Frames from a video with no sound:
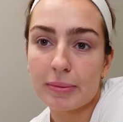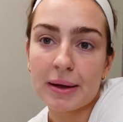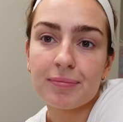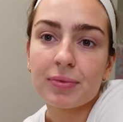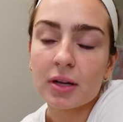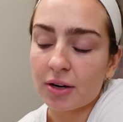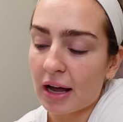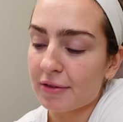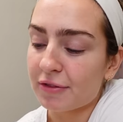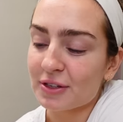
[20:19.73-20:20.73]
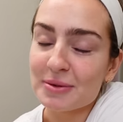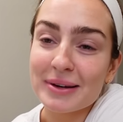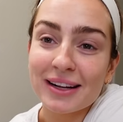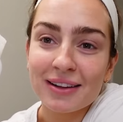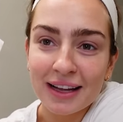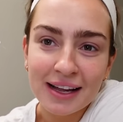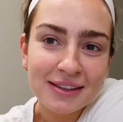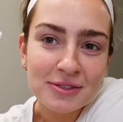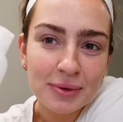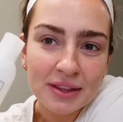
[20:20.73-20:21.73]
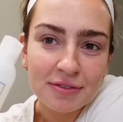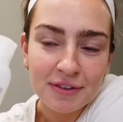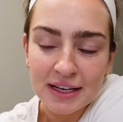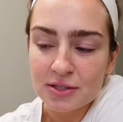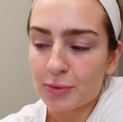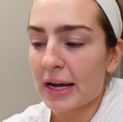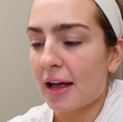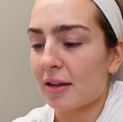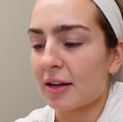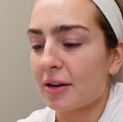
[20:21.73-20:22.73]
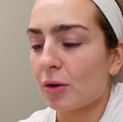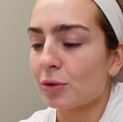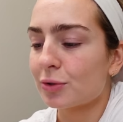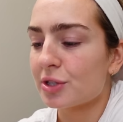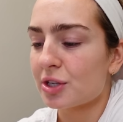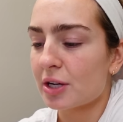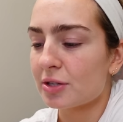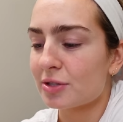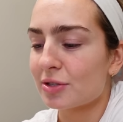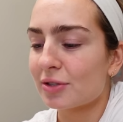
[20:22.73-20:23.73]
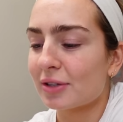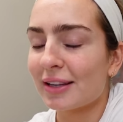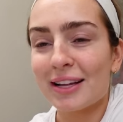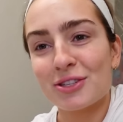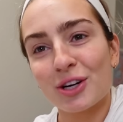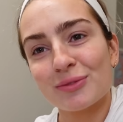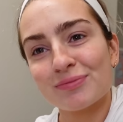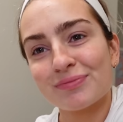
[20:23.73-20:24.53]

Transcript: bed. Okay, first I'm gonna cleanse with the Face Reality Ultra Gentle Cleanser.